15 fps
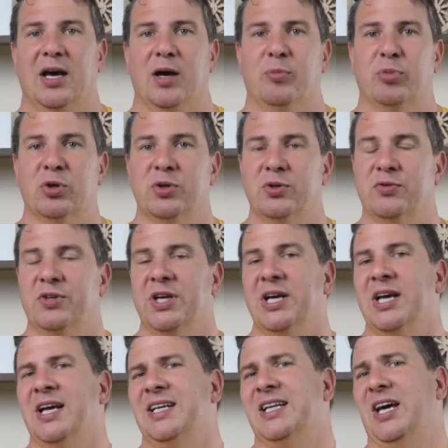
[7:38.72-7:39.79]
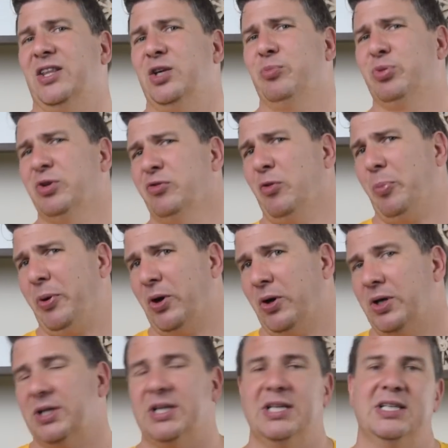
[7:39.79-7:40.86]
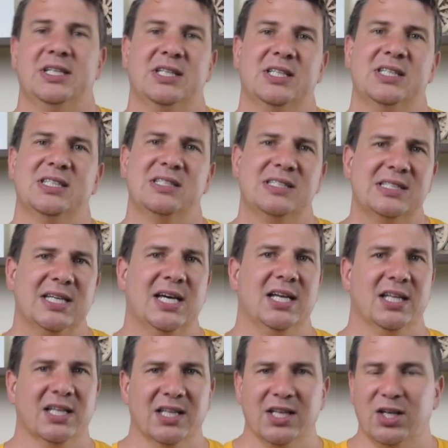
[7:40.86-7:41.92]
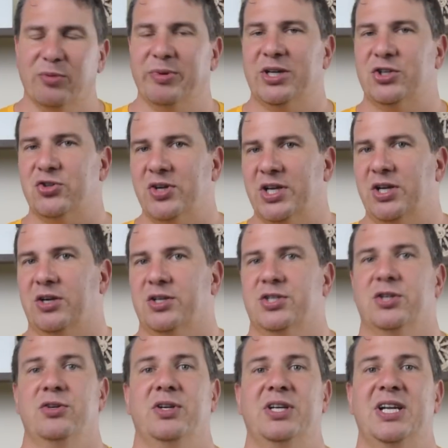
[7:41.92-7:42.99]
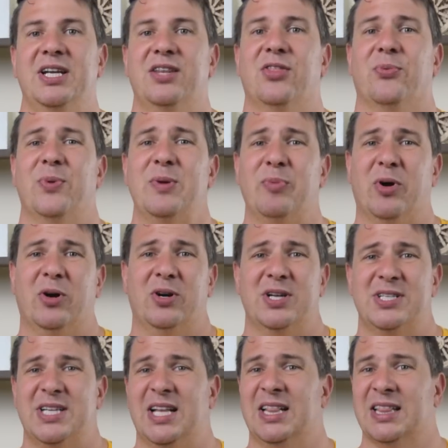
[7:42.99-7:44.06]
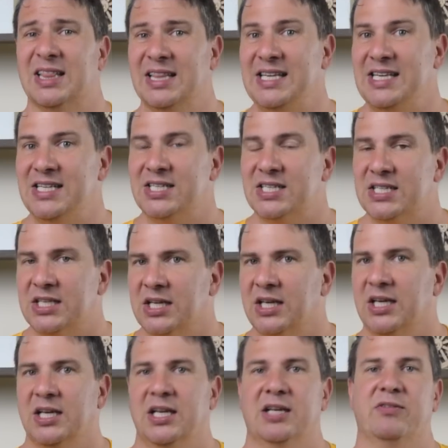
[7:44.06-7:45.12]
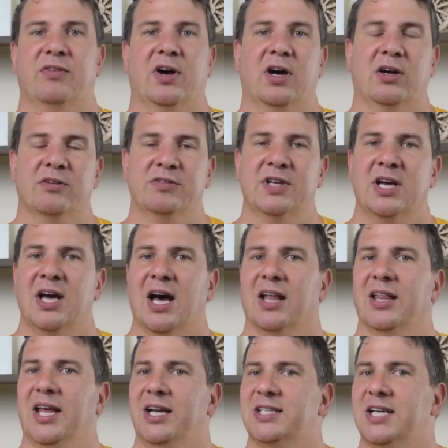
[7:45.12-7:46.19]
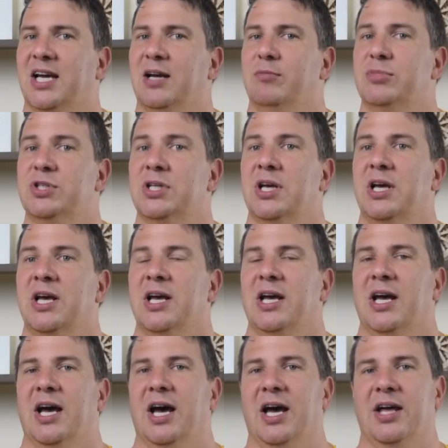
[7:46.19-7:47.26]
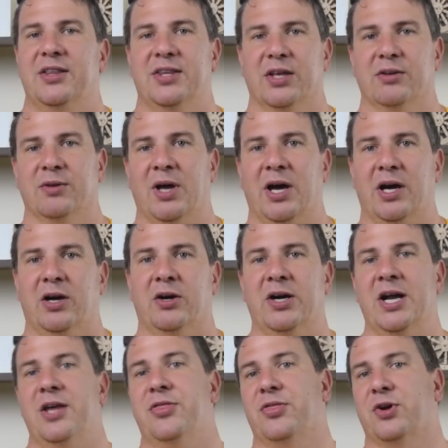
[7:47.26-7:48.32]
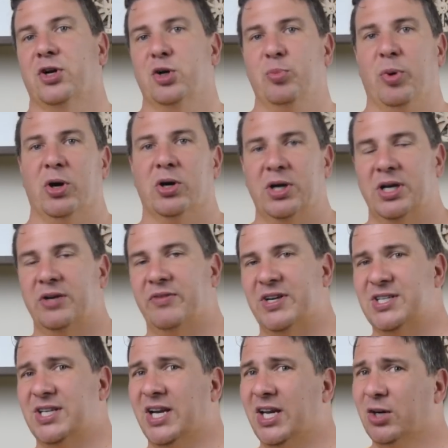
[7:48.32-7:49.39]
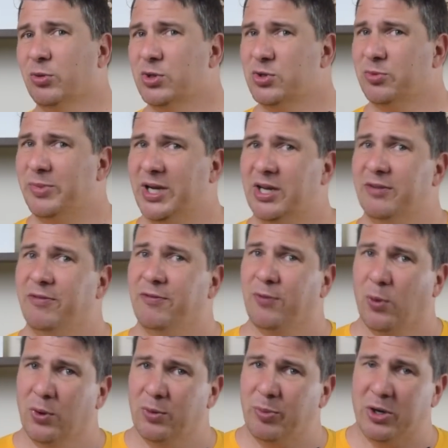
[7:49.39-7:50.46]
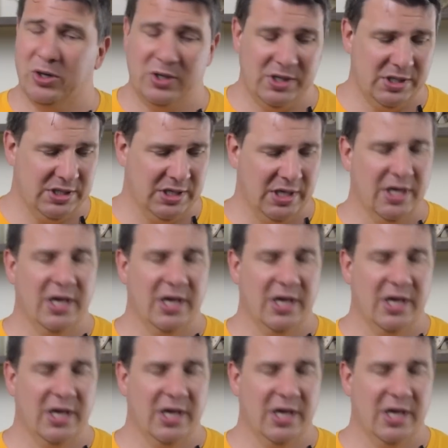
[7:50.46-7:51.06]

approved. Now, the approval part is a little bit trickier. So you need three parties at least involved. A lot of times they'll hire a third party investigator, which will make it four parties.